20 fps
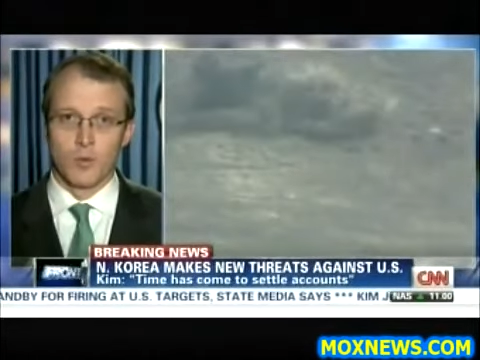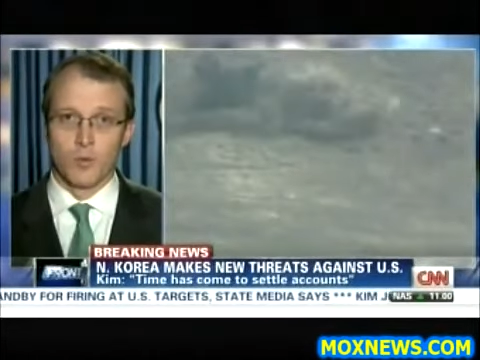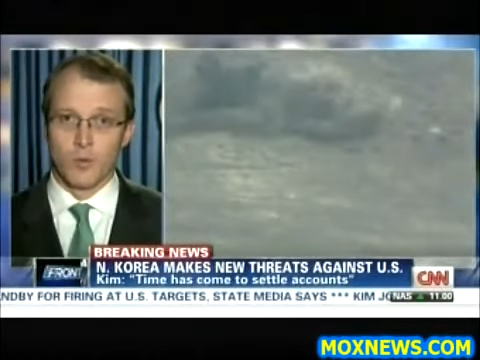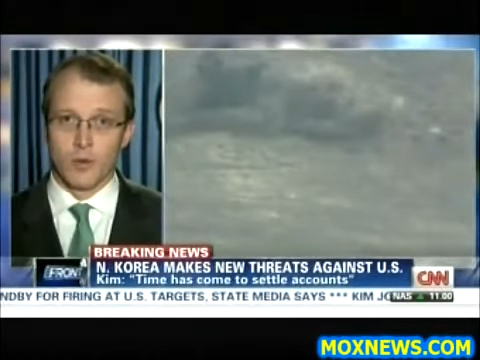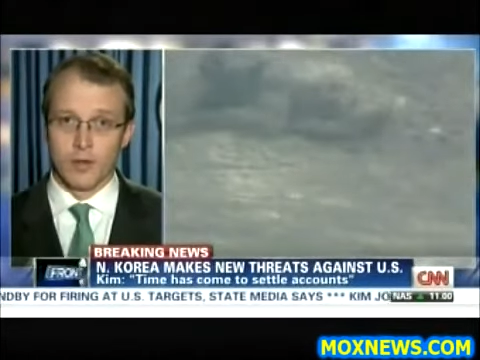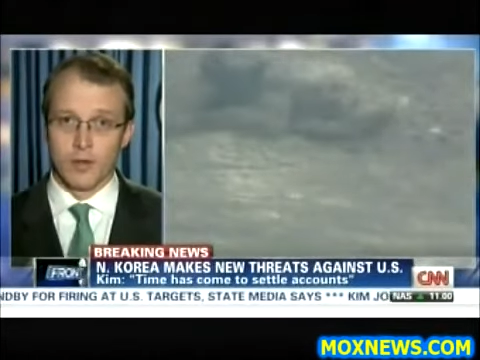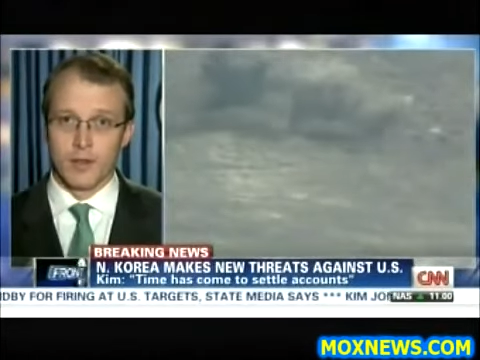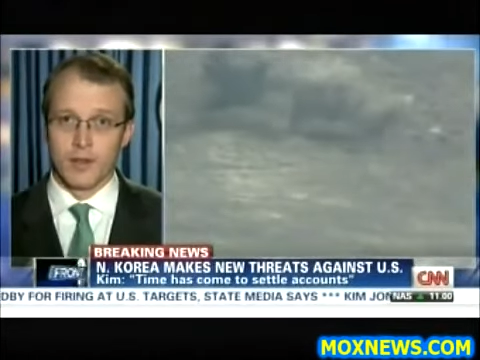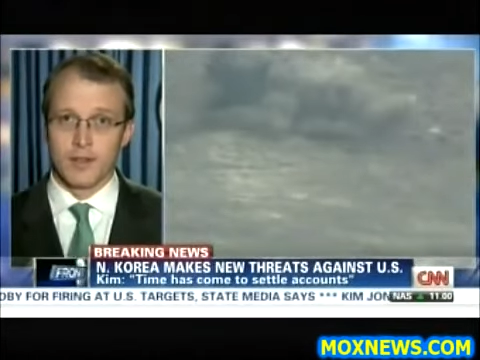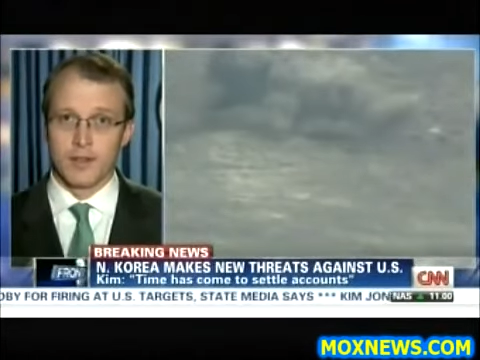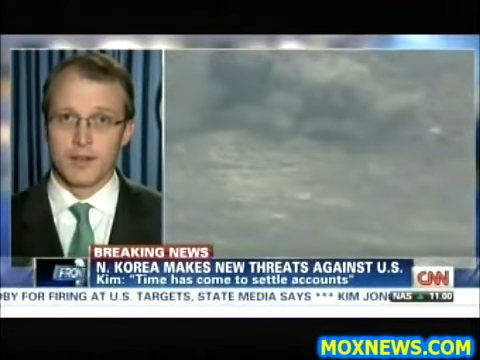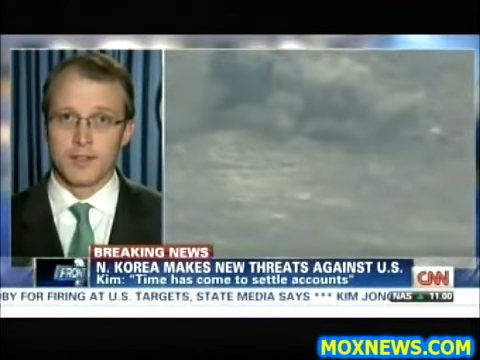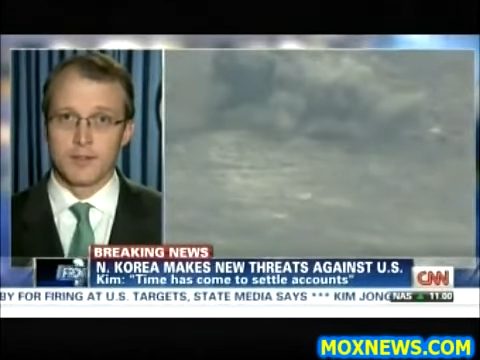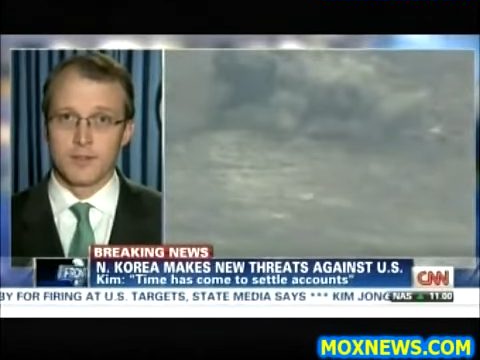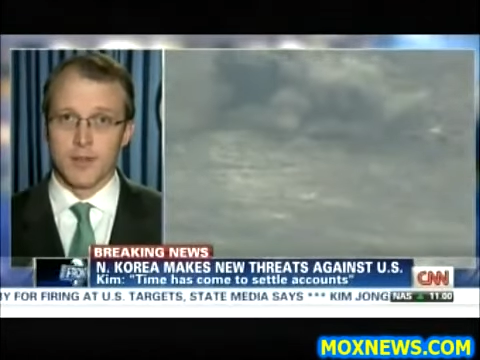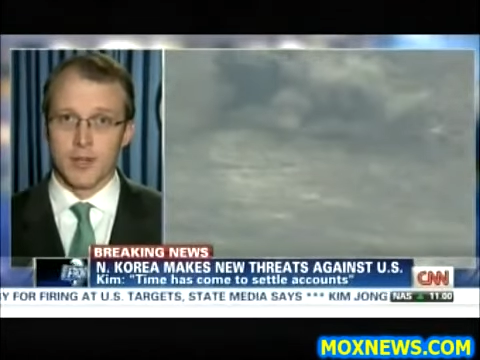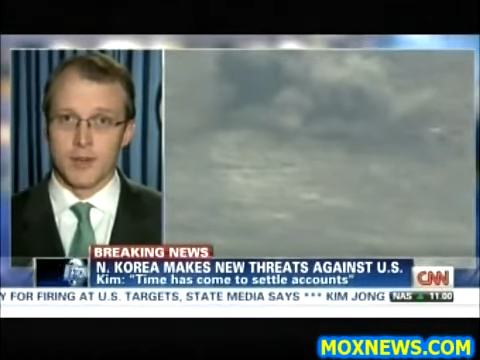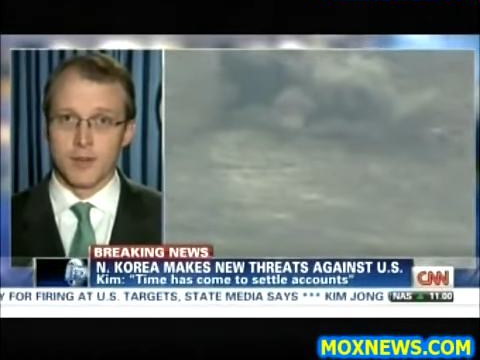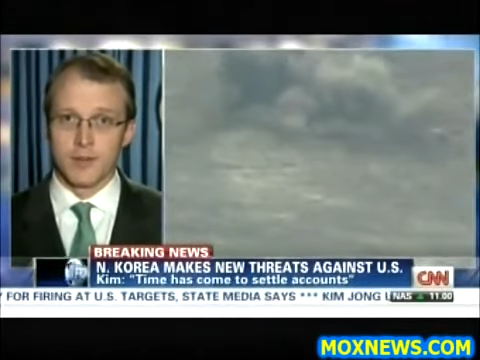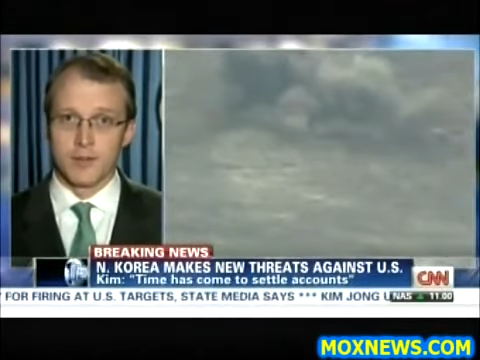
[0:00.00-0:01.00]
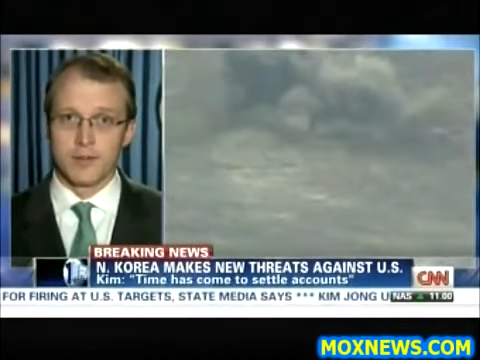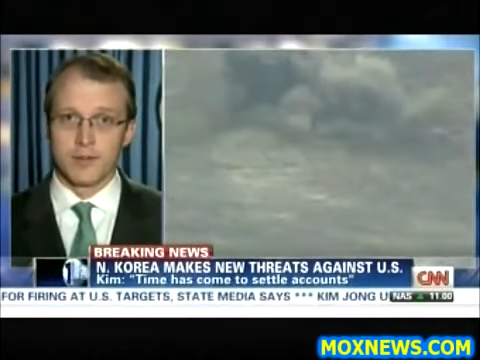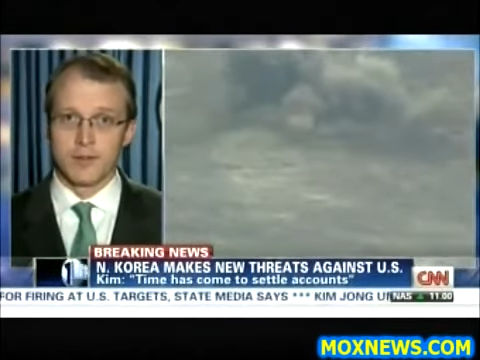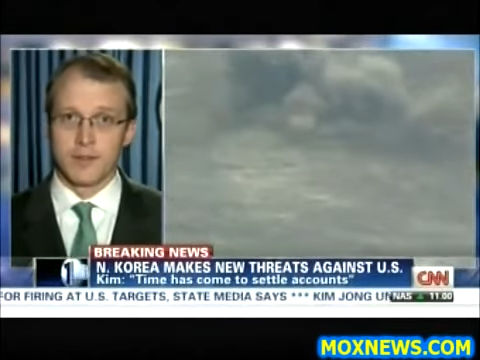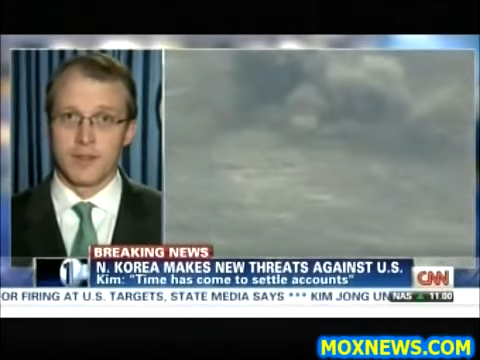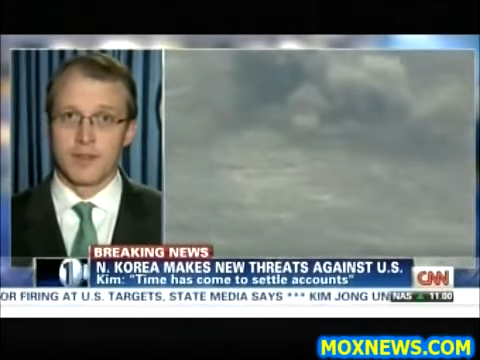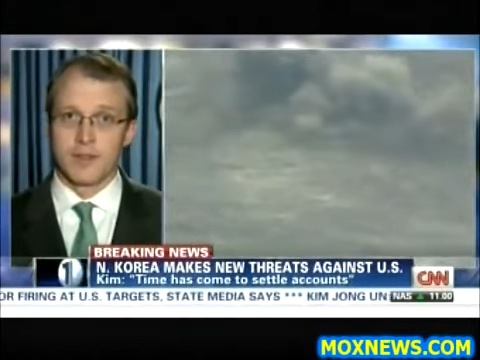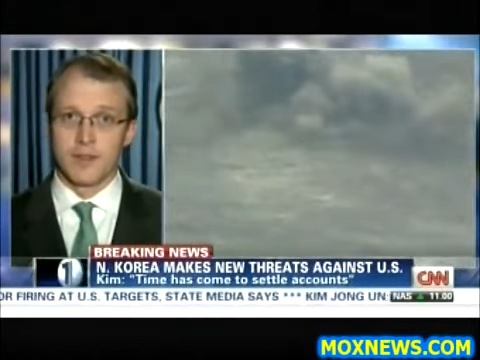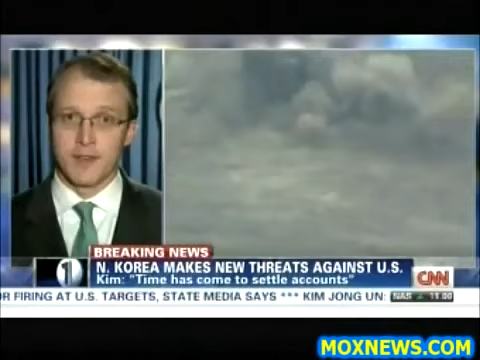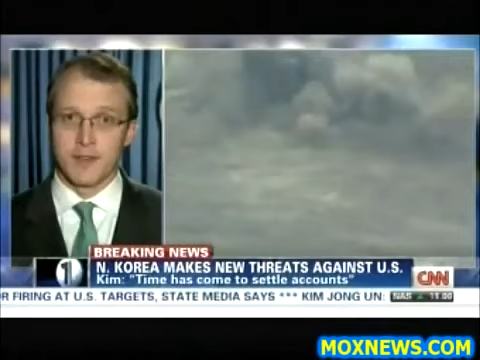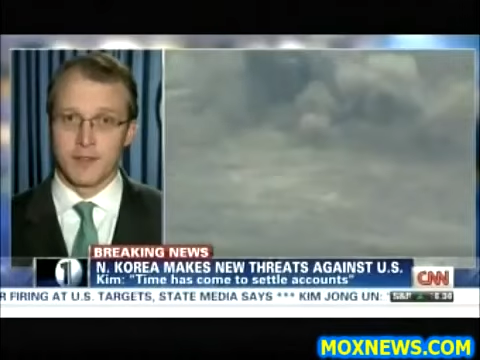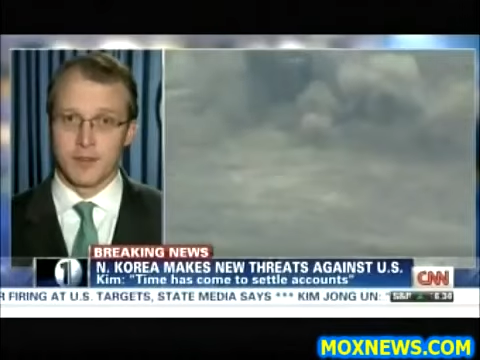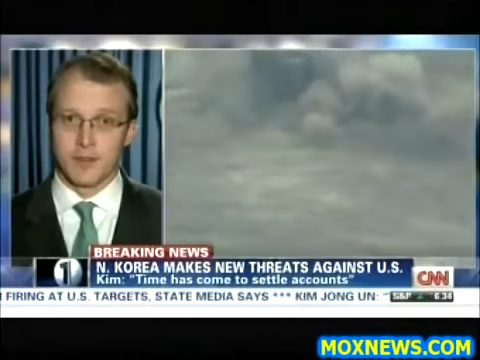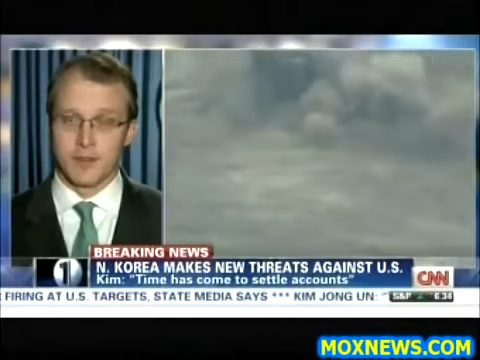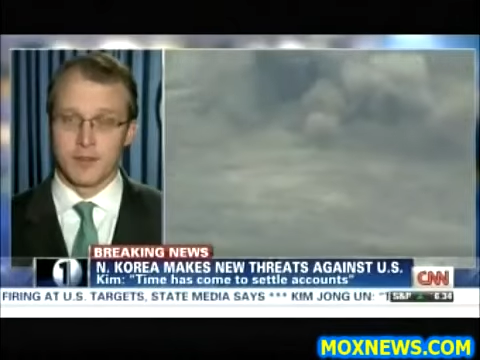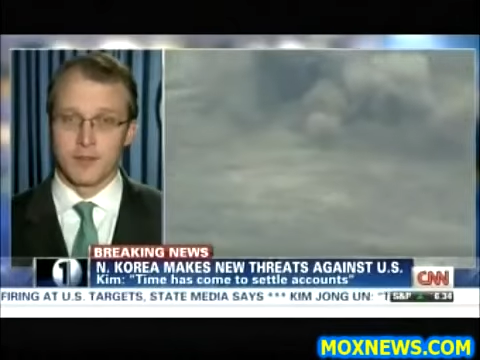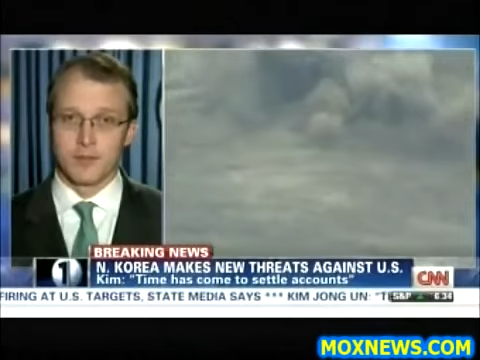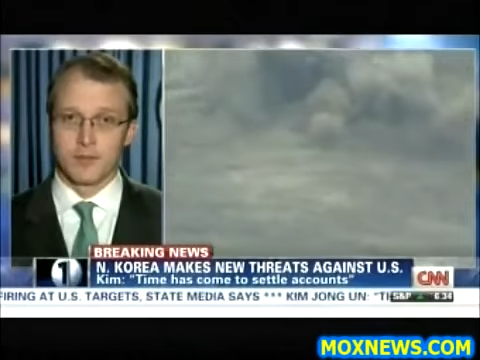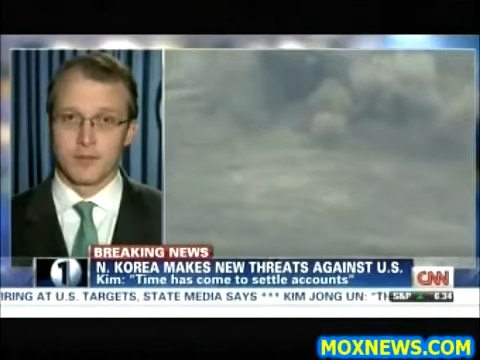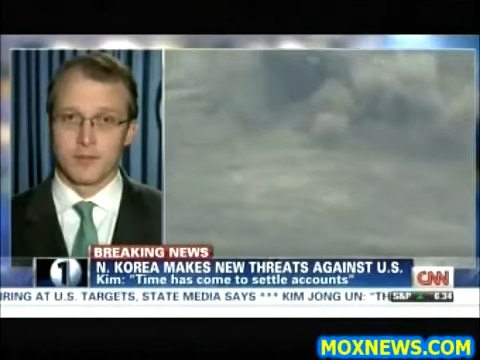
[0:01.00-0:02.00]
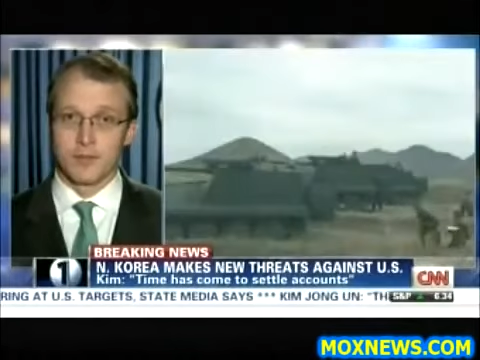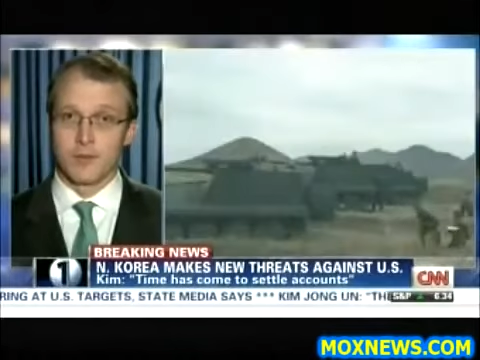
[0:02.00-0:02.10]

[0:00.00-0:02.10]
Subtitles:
One is better than the other